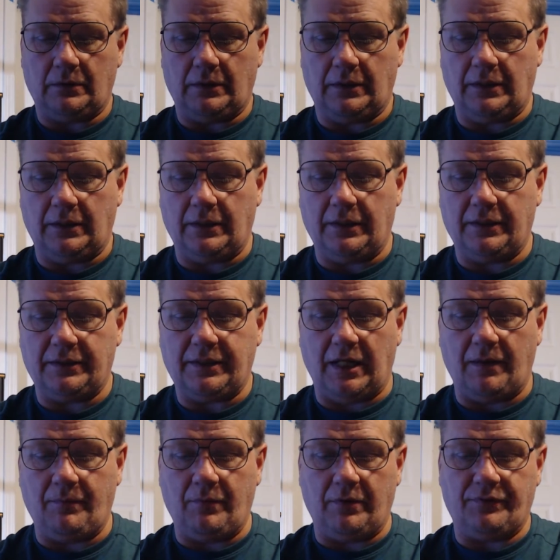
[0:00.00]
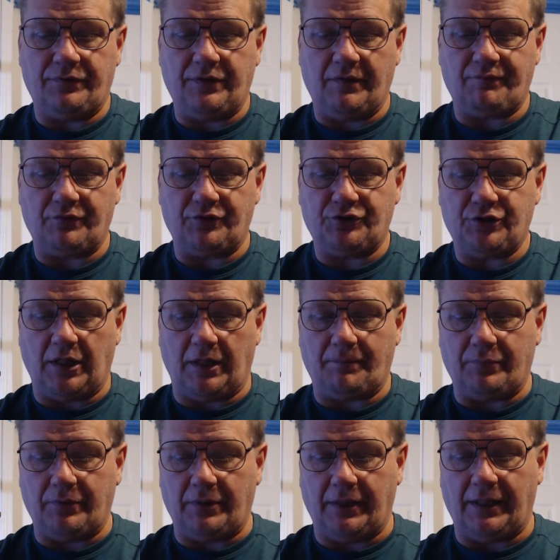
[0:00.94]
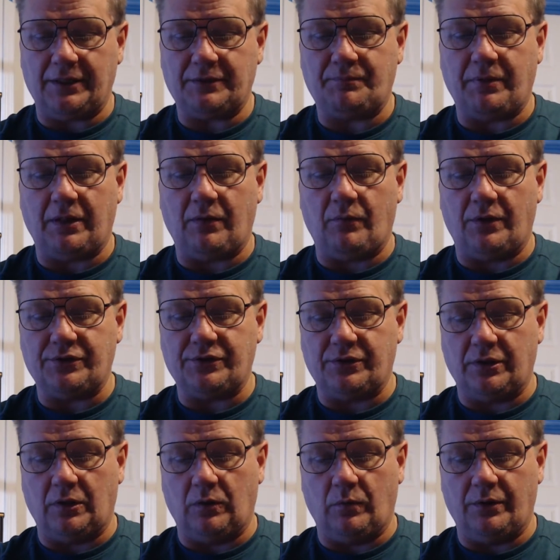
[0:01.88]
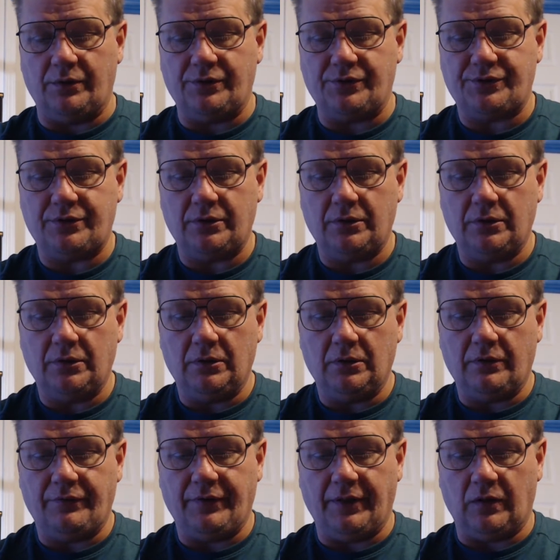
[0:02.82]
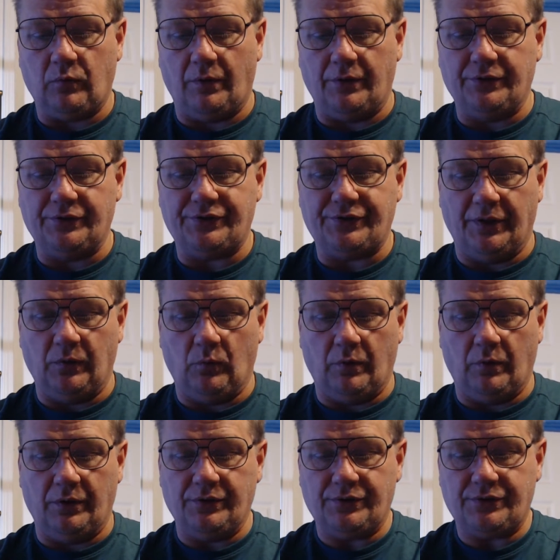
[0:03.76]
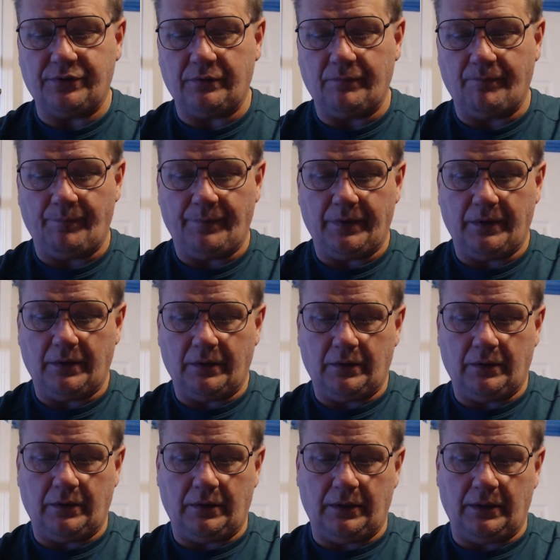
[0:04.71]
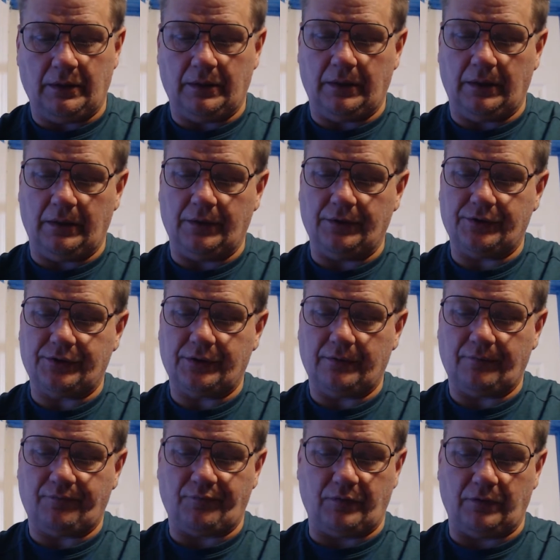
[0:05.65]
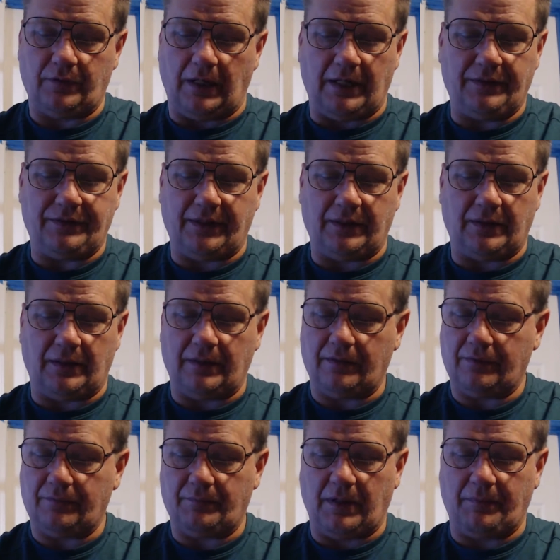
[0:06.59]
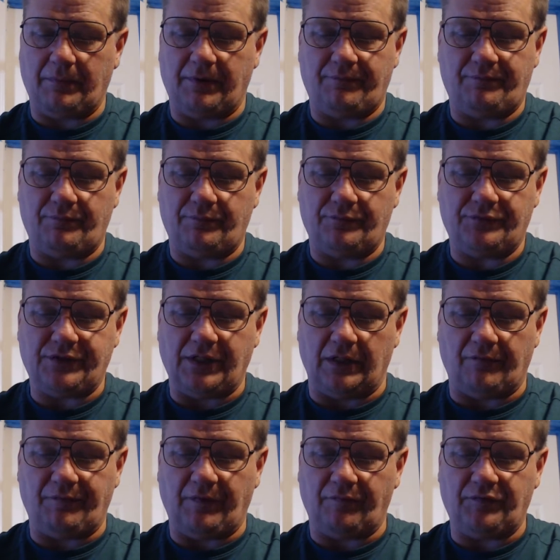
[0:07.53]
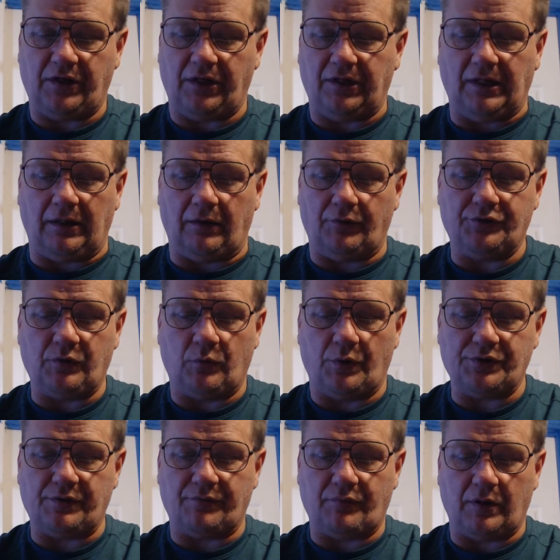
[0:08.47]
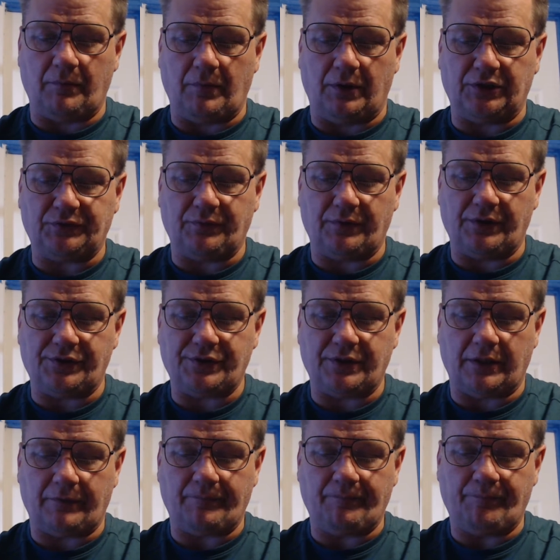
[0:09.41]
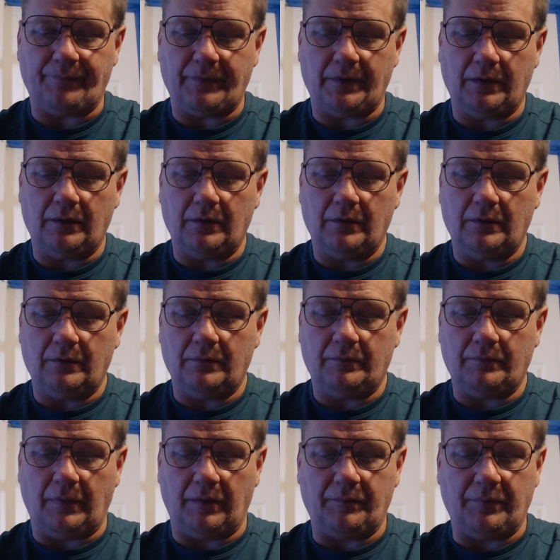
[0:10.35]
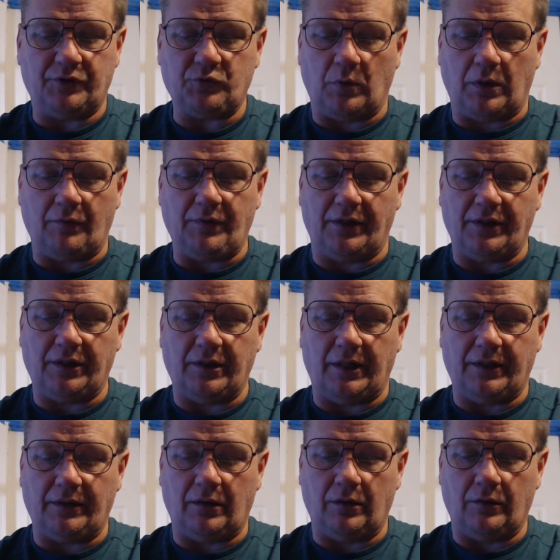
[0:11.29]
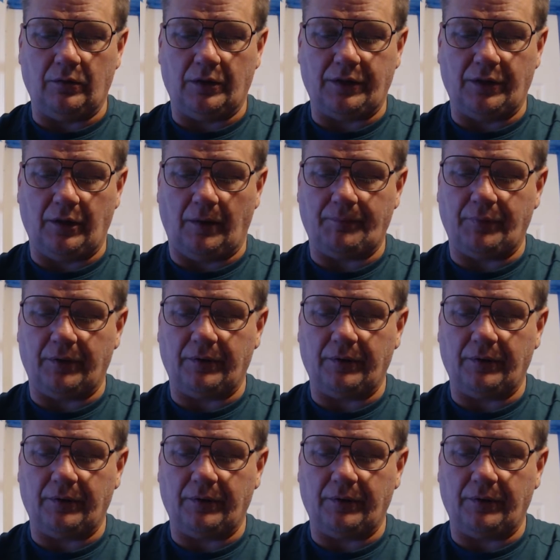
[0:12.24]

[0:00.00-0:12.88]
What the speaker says: It came with different shaped blades, big ones, little ones, thick ones, thin ones. And for, I think, maybe $10 or $15, it wasn't very much for this thing. Might have been $12.99. I'll look it up, but